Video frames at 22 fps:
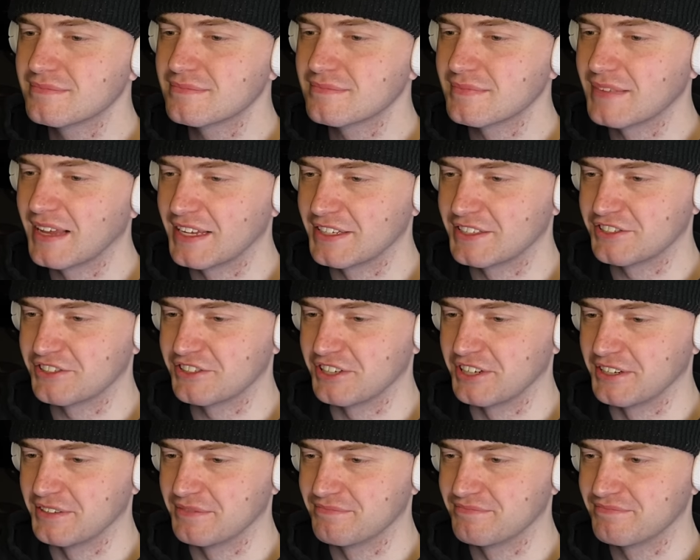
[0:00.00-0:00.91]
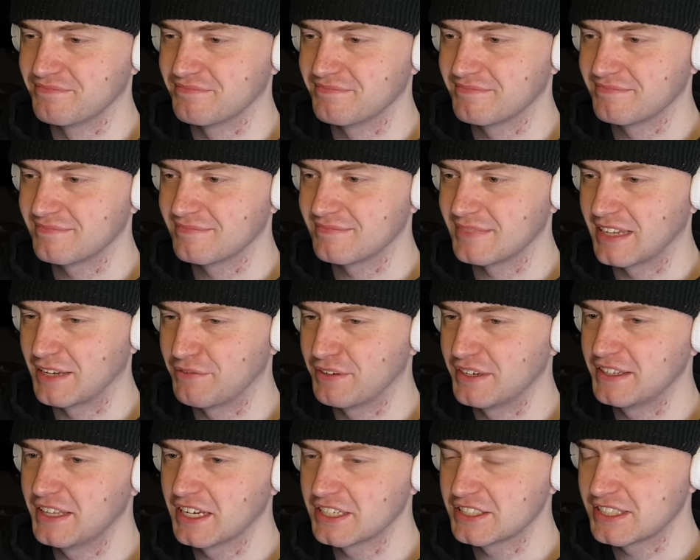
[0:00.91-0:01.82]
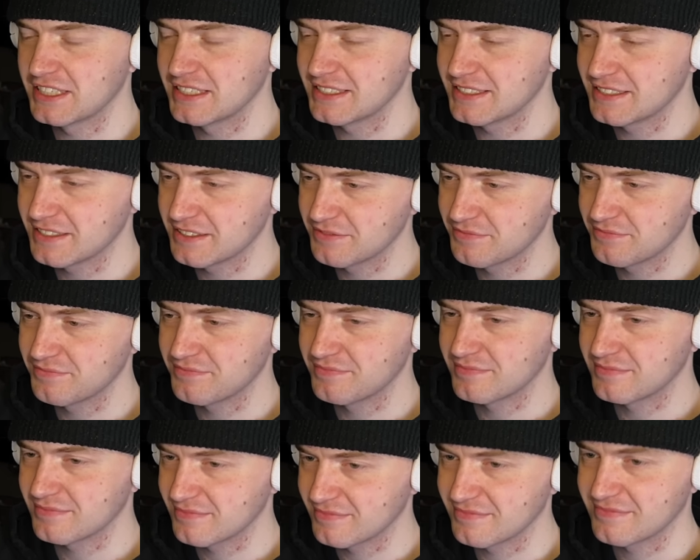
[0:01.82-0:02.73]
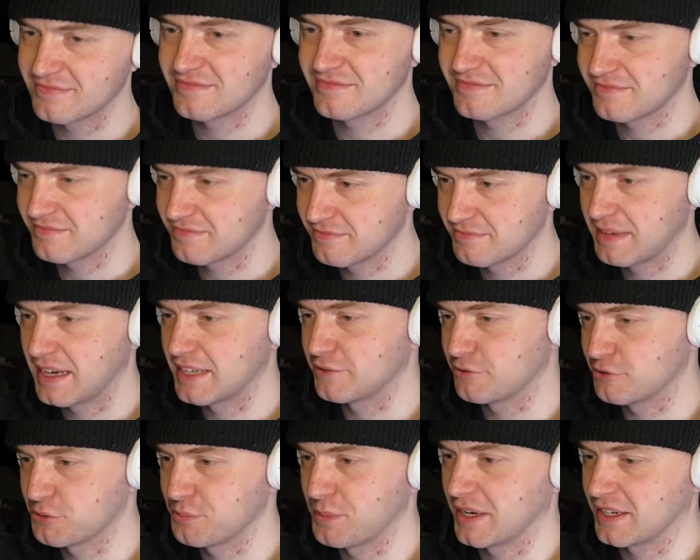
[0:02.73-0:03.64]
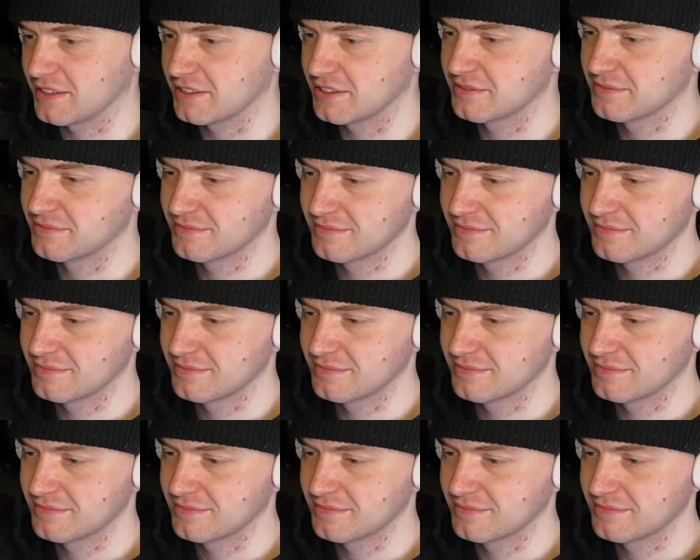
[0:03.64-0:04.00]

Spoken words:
Let's see. If he does this, mad respect.